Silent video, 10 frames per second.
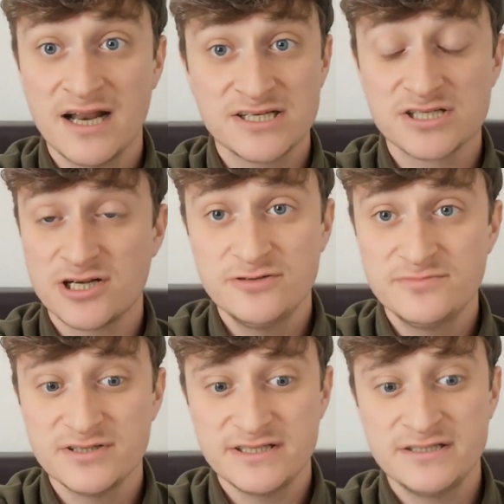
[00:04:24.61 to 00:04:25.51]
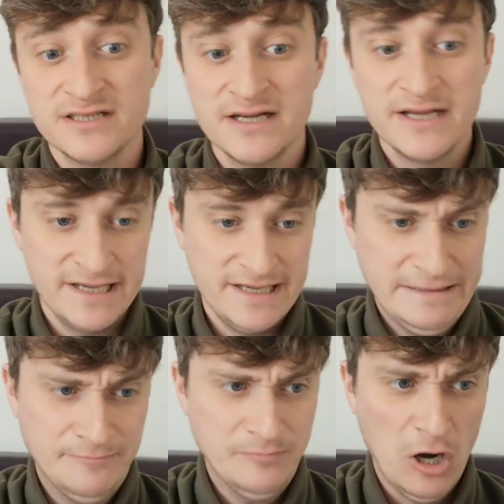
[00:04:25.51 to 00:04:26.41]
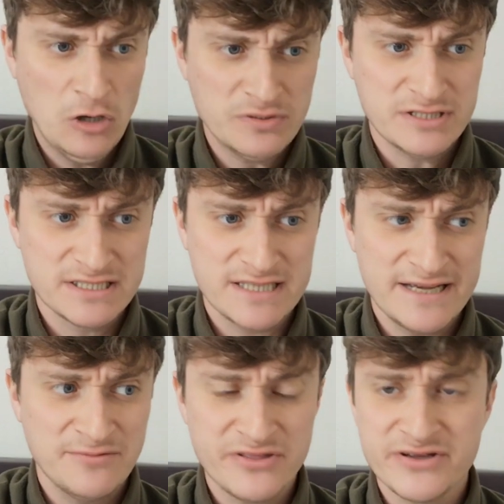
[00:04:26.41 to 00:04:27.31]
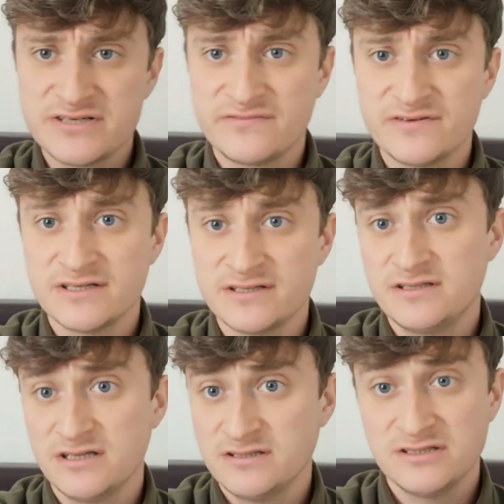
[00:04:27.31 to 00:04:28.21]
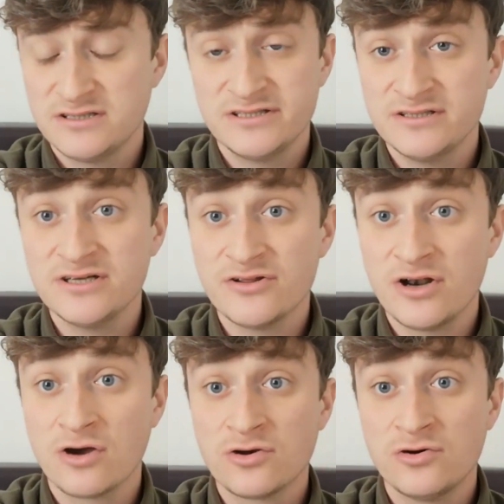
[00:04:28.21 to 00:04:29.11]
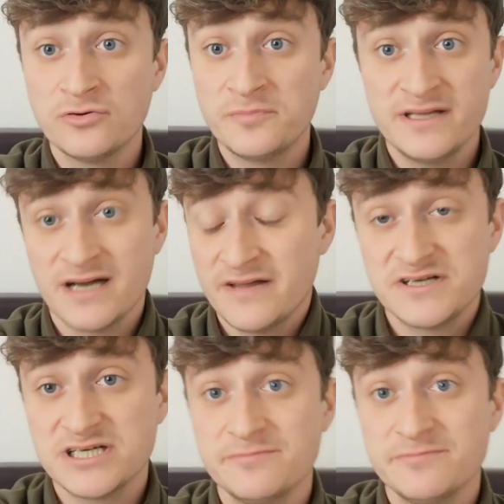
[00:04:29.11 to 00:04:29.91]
And let's just hope that he hopes to stay with us for, you know, the long haul, be that in the